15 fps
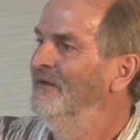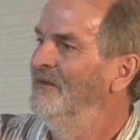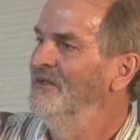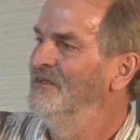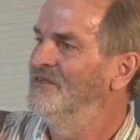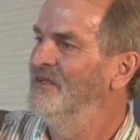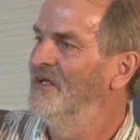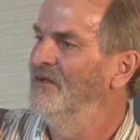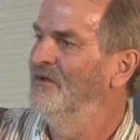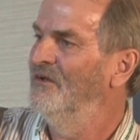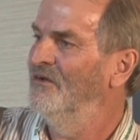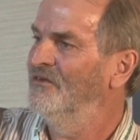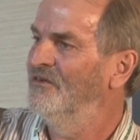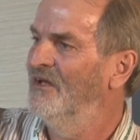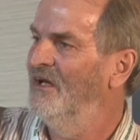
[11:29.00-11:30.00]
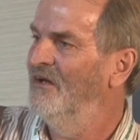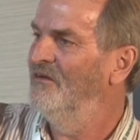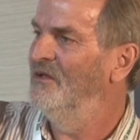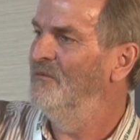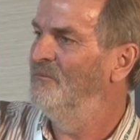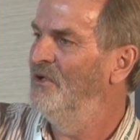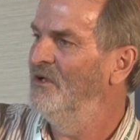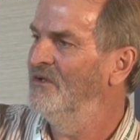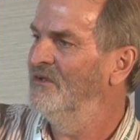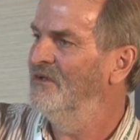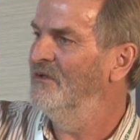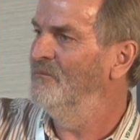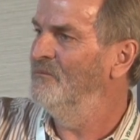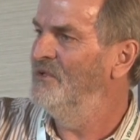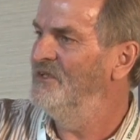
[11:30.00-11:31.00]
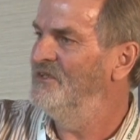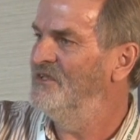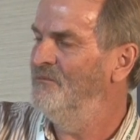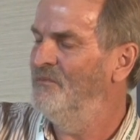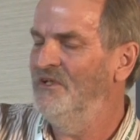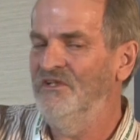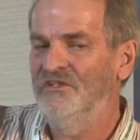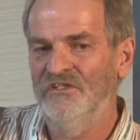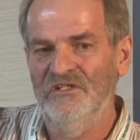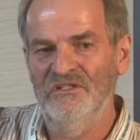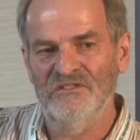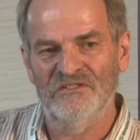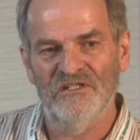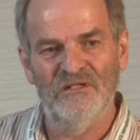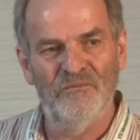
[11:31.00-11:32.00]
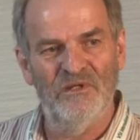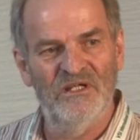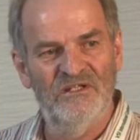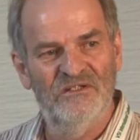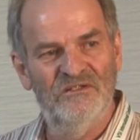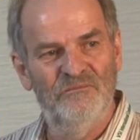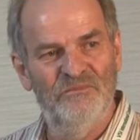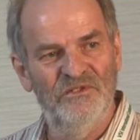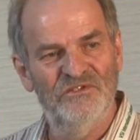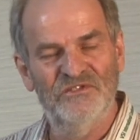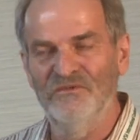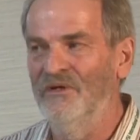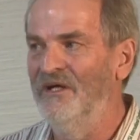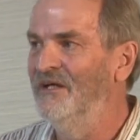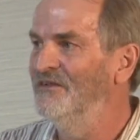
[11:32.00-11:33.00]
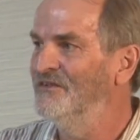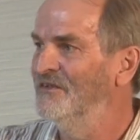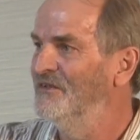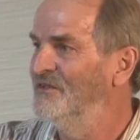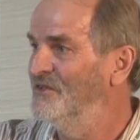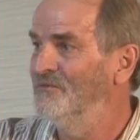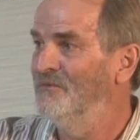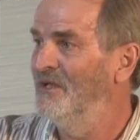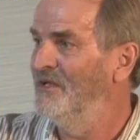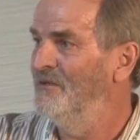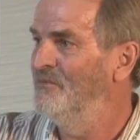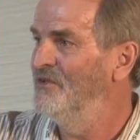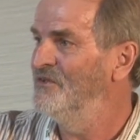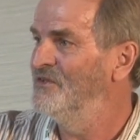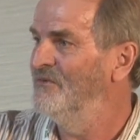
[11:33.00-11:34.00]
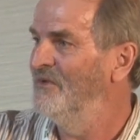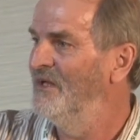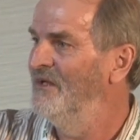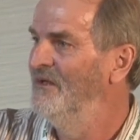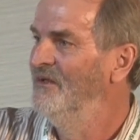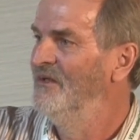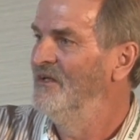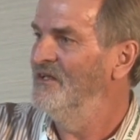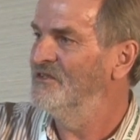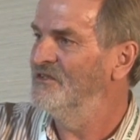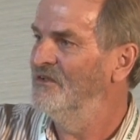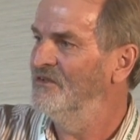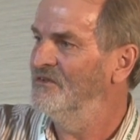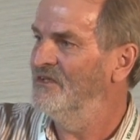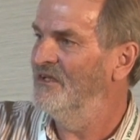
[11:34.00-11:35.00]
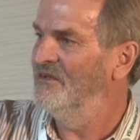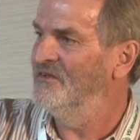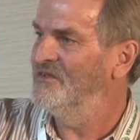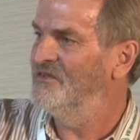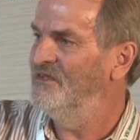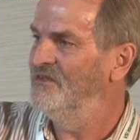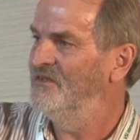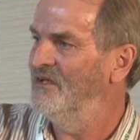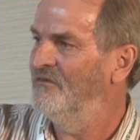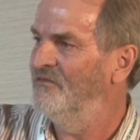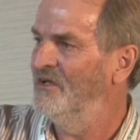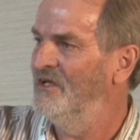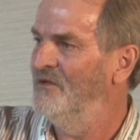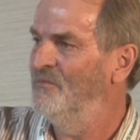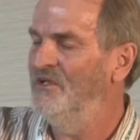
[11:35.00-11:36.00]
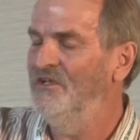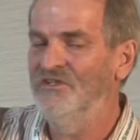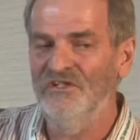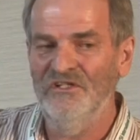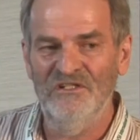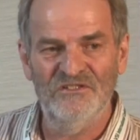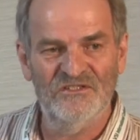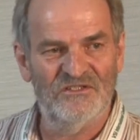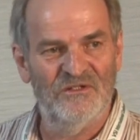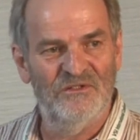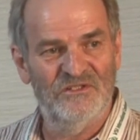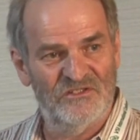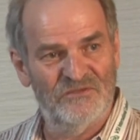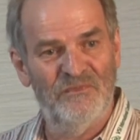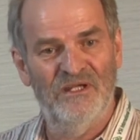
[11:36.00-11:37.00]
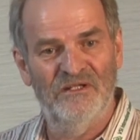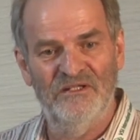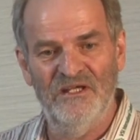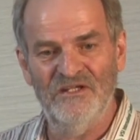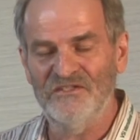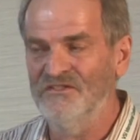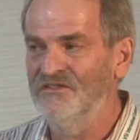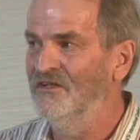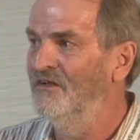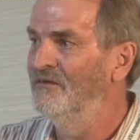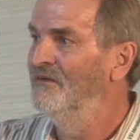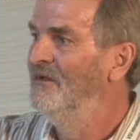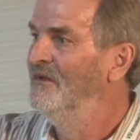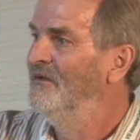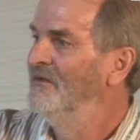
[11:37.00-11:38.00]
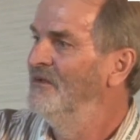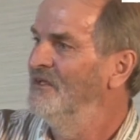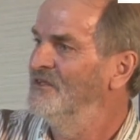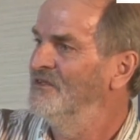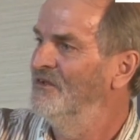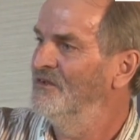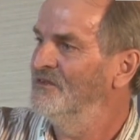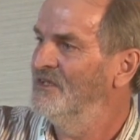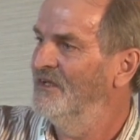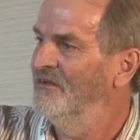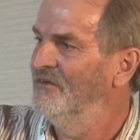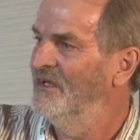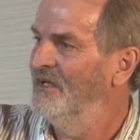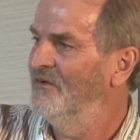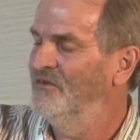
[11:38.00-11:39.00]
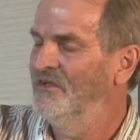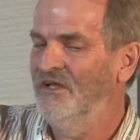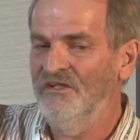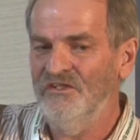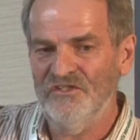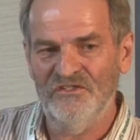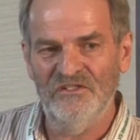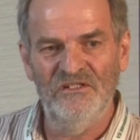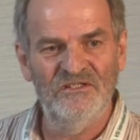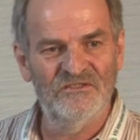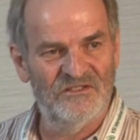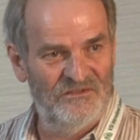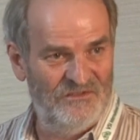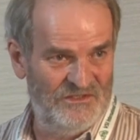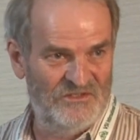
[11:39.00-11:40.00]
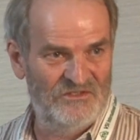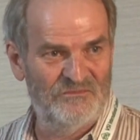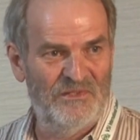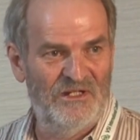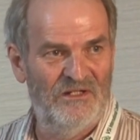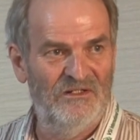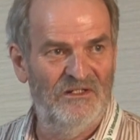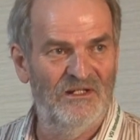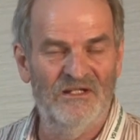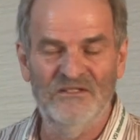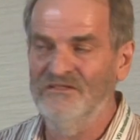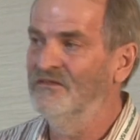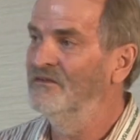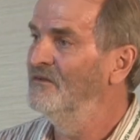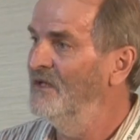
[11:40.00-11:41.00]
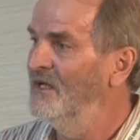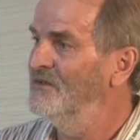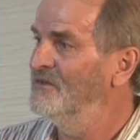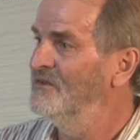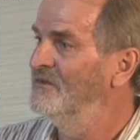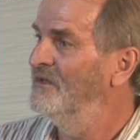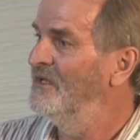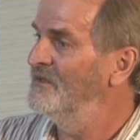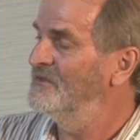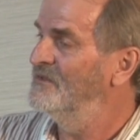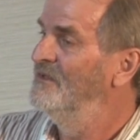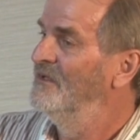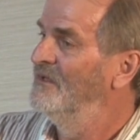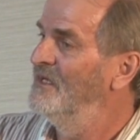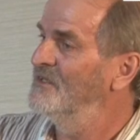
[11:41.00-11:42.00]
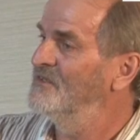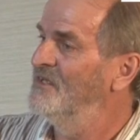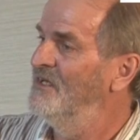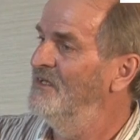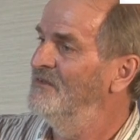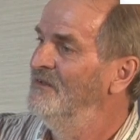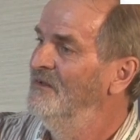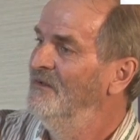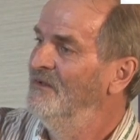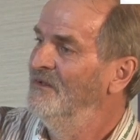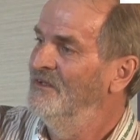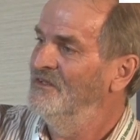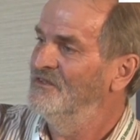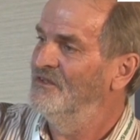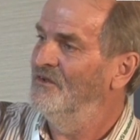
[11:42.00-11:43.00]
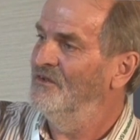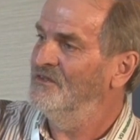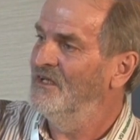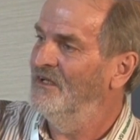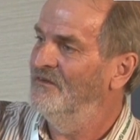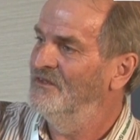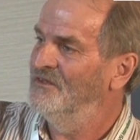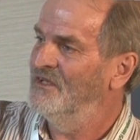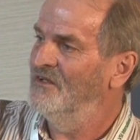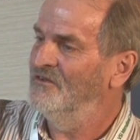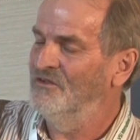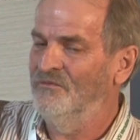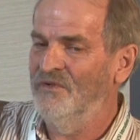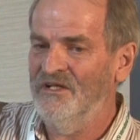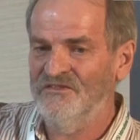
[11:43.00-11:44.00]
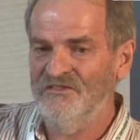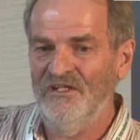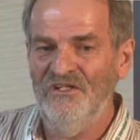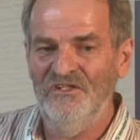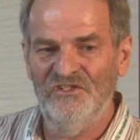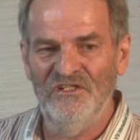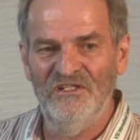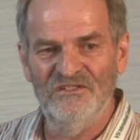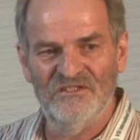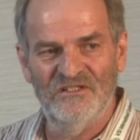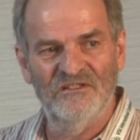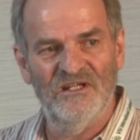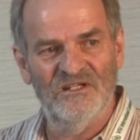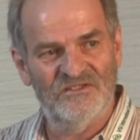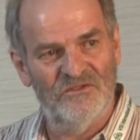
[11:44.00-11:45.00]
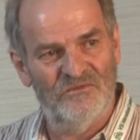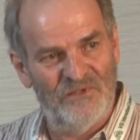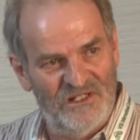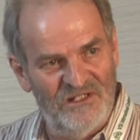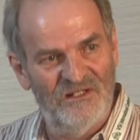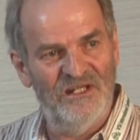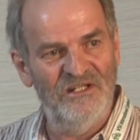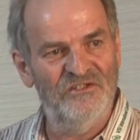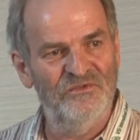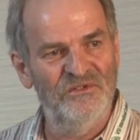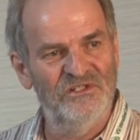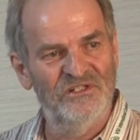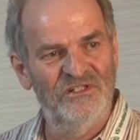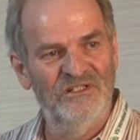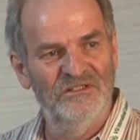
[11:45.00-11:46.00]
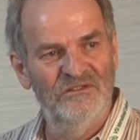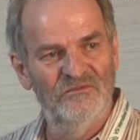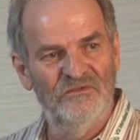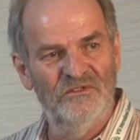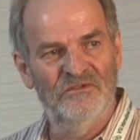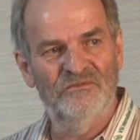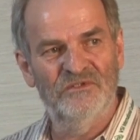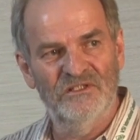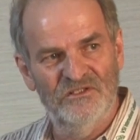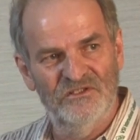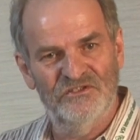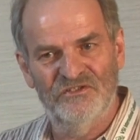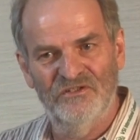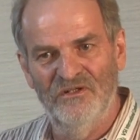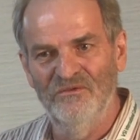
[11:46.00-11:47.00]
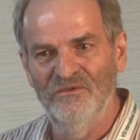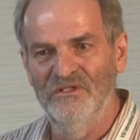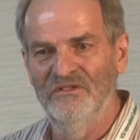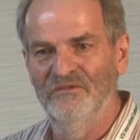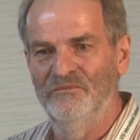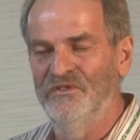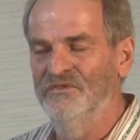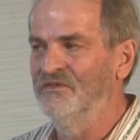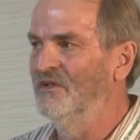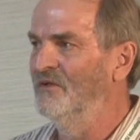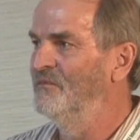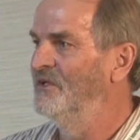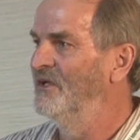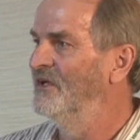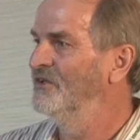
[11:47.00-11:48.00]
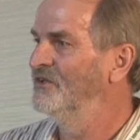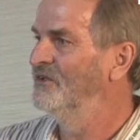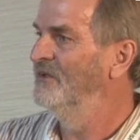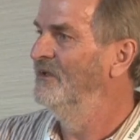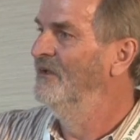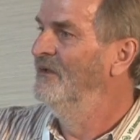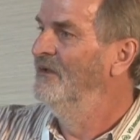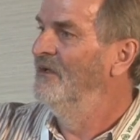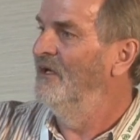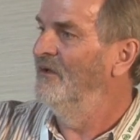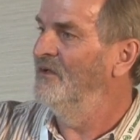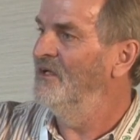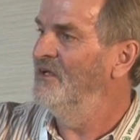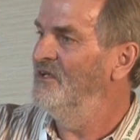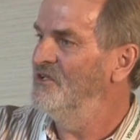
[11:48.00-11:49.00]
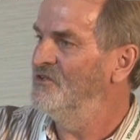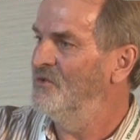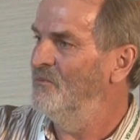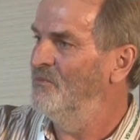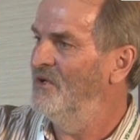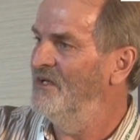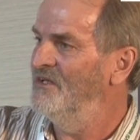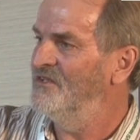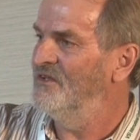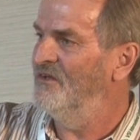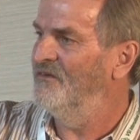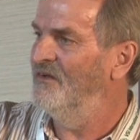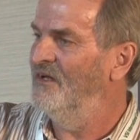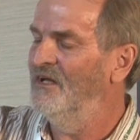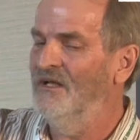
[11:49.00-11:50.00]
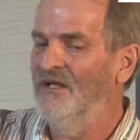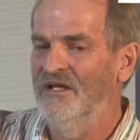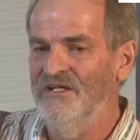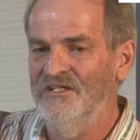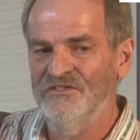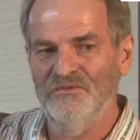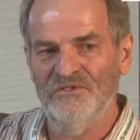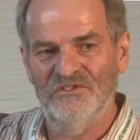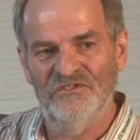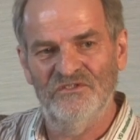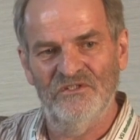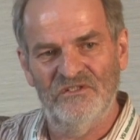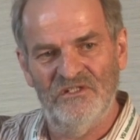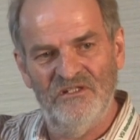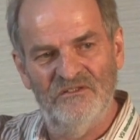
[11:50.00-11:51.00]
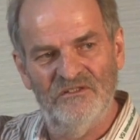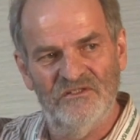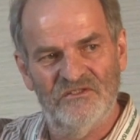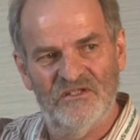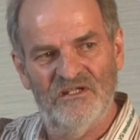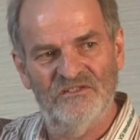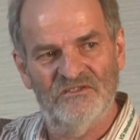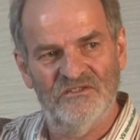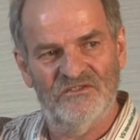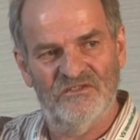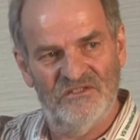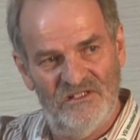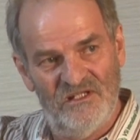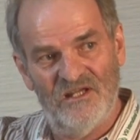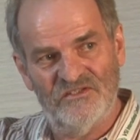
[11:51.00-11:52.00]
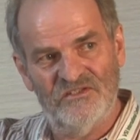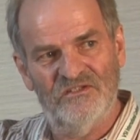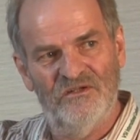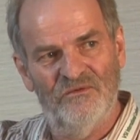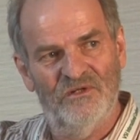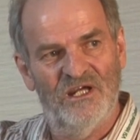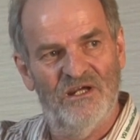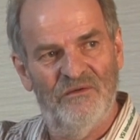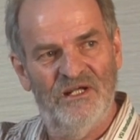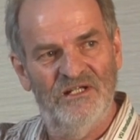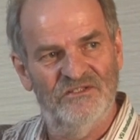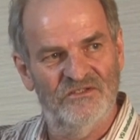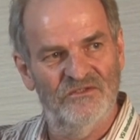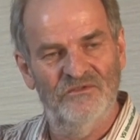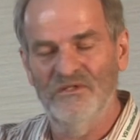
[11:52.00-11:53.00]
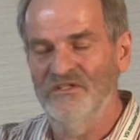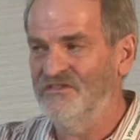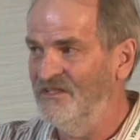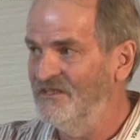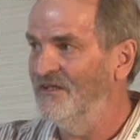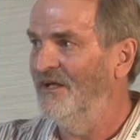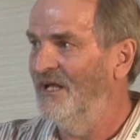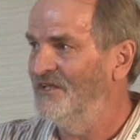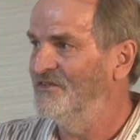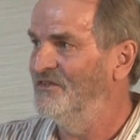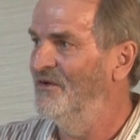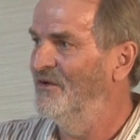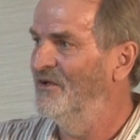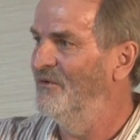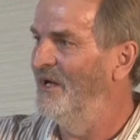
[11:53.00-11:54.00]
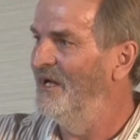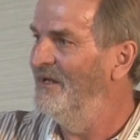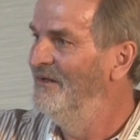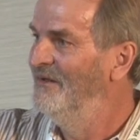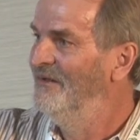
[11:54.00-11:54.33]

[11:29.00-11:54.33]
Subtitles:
He's then knocked out the BUC and PTB genes, they make butyrate, so it doesn't make any butyrate. He's knocked out the CTFAB genes, so it doesn't make any acetone. He's knocked out the LDH gene, so it doesn't make any lactate. He's knocked out the delta rex A gene, so that's a regulatory gene involved in controlling butanol production. And then he's replaced a thiolase, which is a gene that takes acetyl-CoA to acetyl-acetyl-CoA,